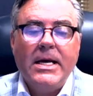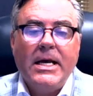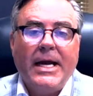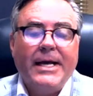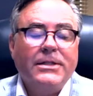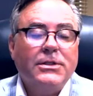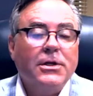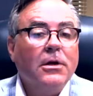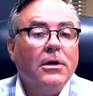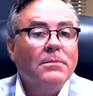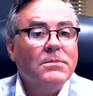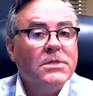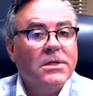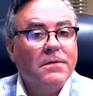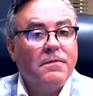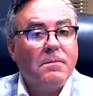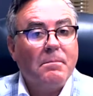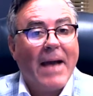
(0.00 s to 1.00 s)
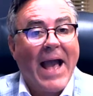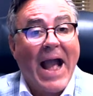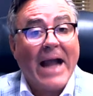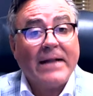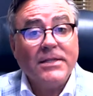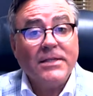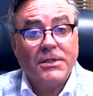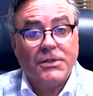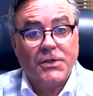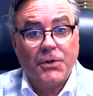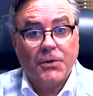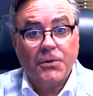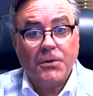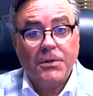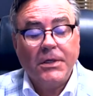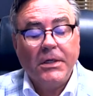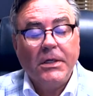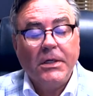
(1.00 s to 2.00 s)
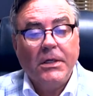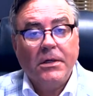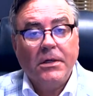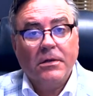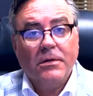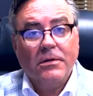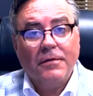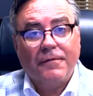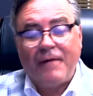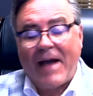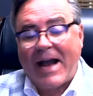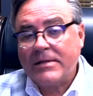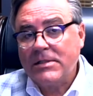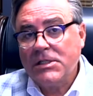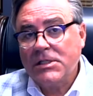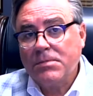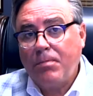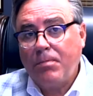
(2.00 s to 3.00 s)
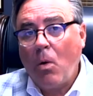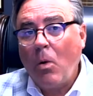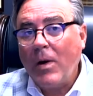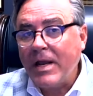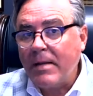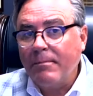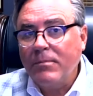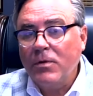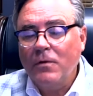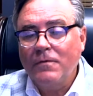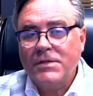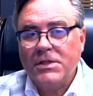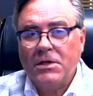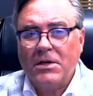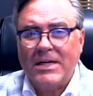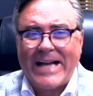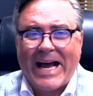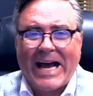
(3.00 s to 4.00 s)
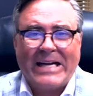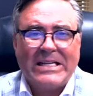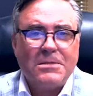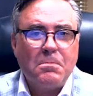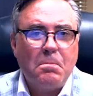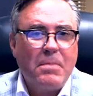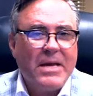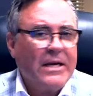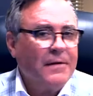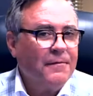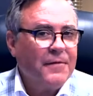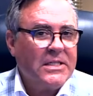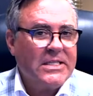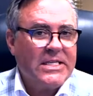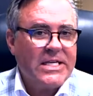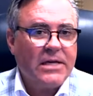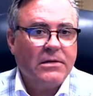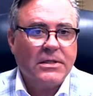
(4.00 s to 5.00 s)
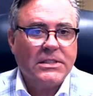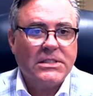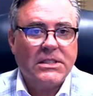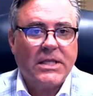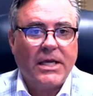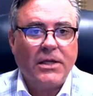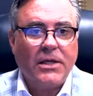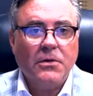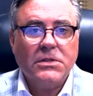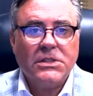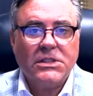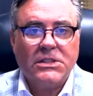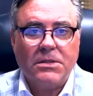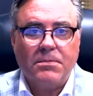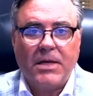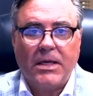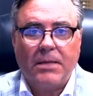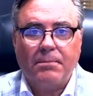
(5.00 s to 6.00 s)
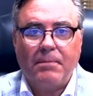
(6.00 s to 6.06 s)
In terms of magnitude, the fact is point moves are not as big of a deal as they used to be.